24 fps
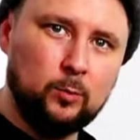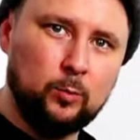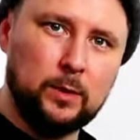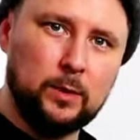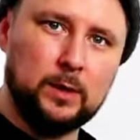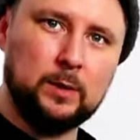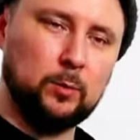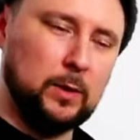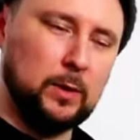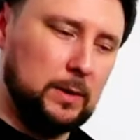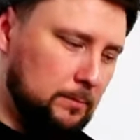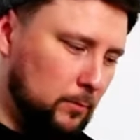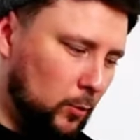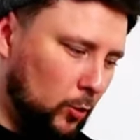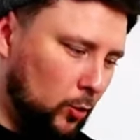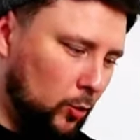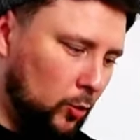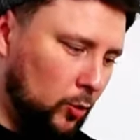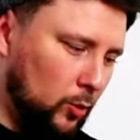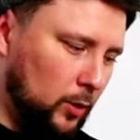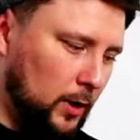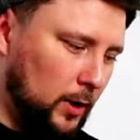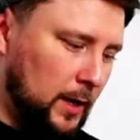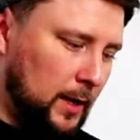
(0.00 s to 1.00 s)
We're
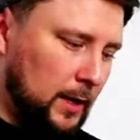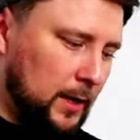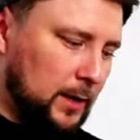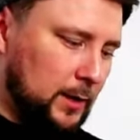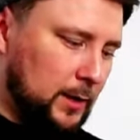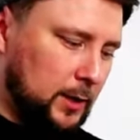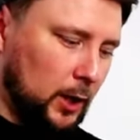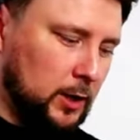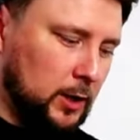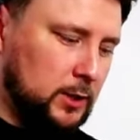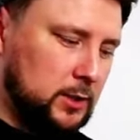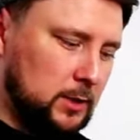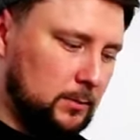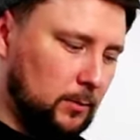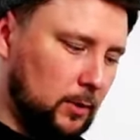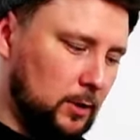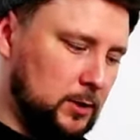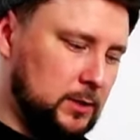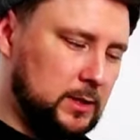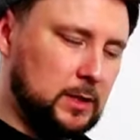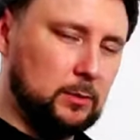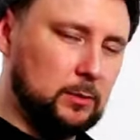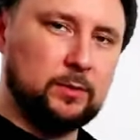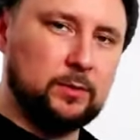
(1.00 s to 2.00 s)
more
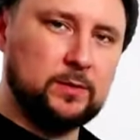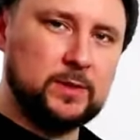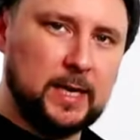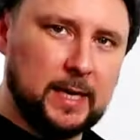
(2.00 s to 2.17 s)
customizing it with